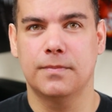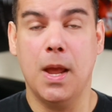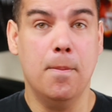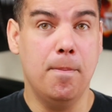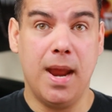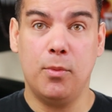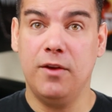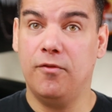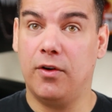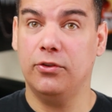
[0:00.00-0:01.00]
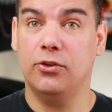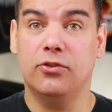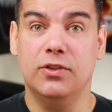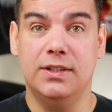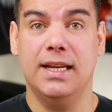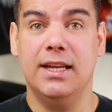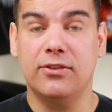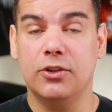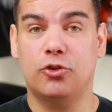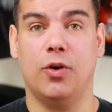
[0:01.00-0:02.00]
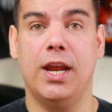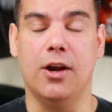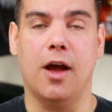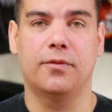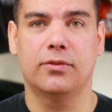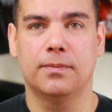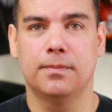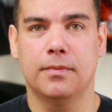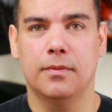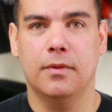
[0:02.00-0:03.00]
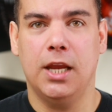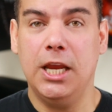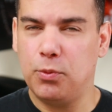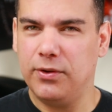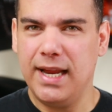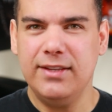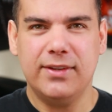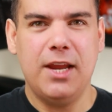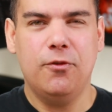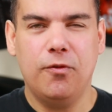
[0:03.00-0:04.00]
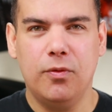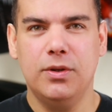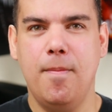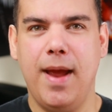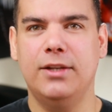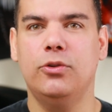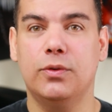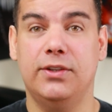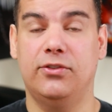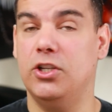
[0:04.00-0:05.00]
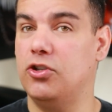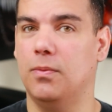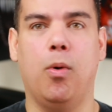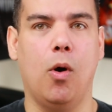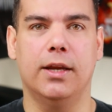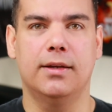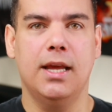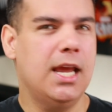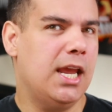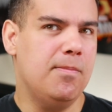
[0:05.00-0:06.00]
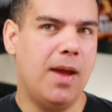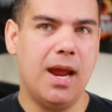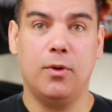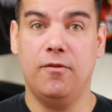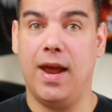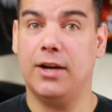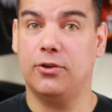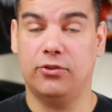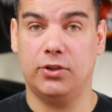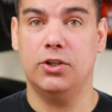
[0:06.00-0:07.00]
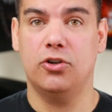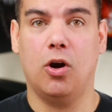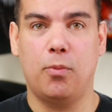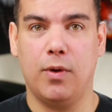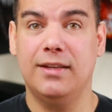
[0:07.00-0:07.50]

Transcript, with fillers: Memory versus disk trade-offs. It presents a fundamental decision point. In-memory vector search operates